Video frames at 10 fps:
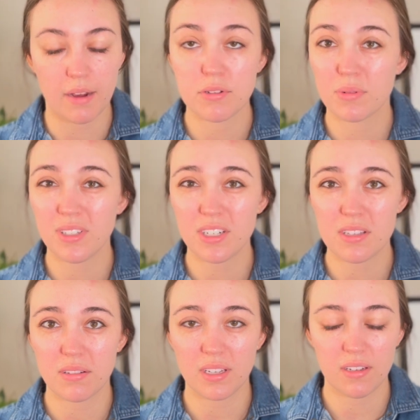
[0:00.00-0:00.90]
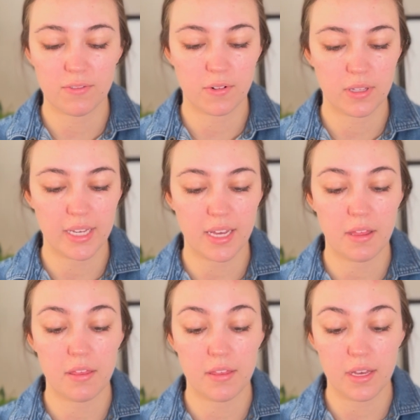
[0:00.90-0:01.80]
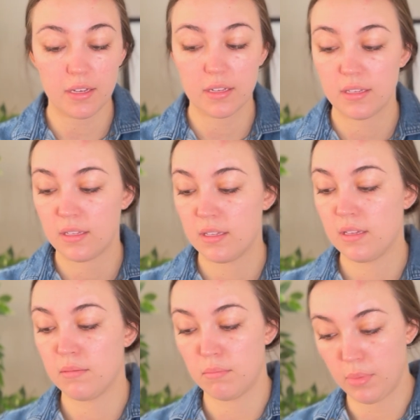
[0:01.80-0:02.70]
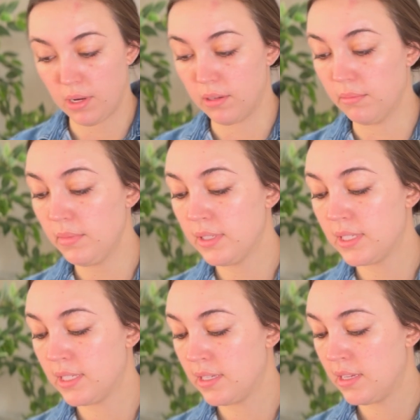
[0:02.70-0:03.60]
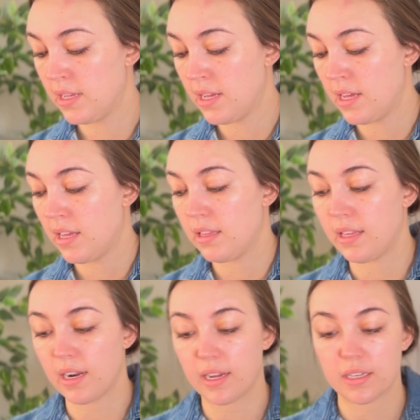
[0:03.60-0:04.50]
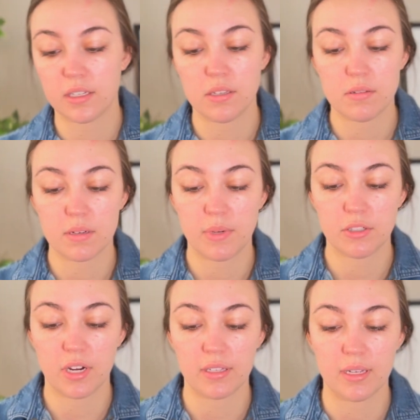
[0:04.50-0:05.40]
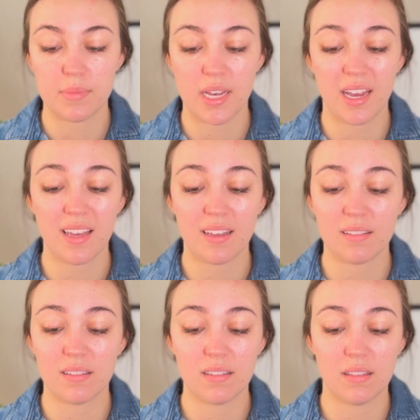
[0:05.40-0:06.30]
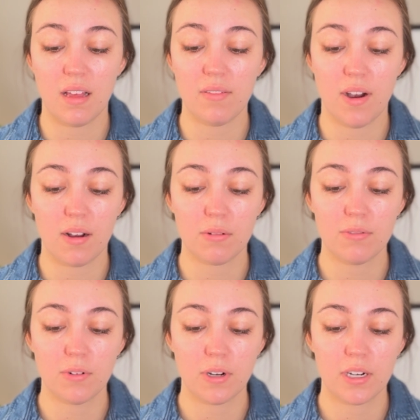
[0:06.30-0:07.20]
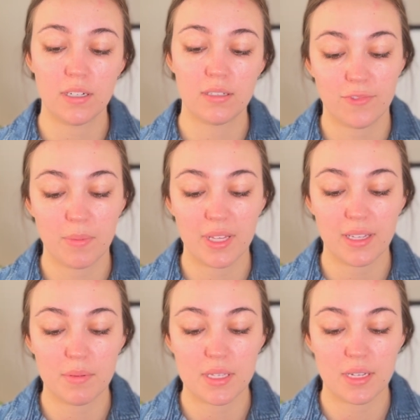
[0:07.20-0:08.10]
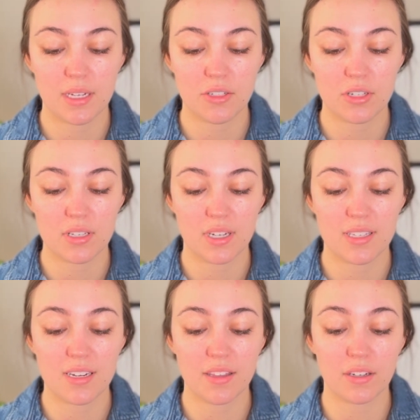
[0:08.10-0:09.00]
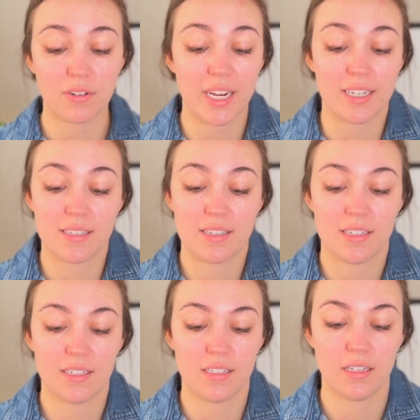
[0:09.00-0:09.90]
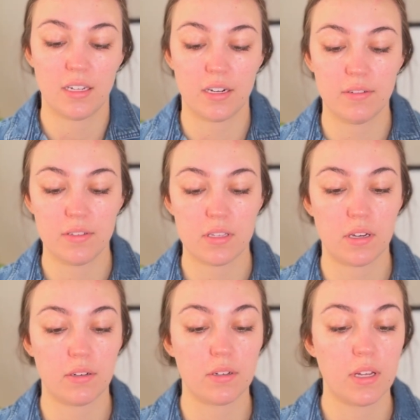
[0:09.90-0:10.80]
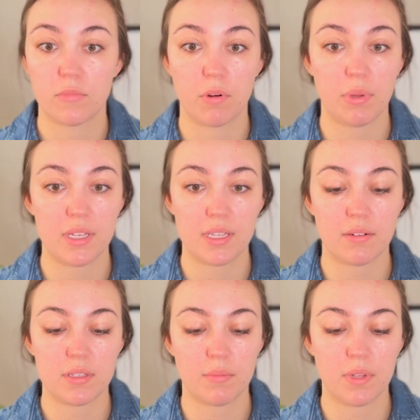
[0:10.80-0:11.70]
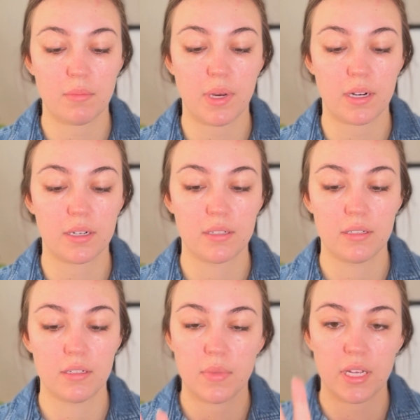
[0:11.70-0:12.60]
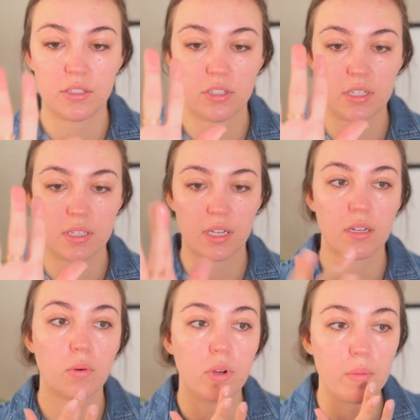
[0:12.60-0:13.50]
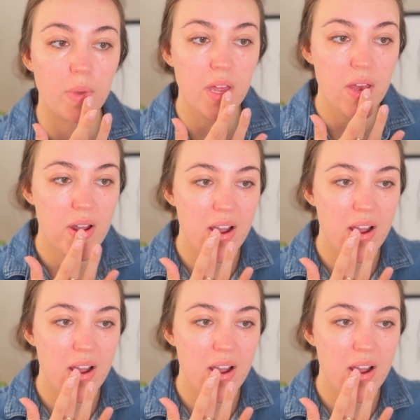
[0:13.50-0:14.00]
was really just looking for like a thick balm that I could use on my dry lips. I love Aquaphor for my lips. It's not the greatest, you know, so replacing it with something better. It's just like an ointment.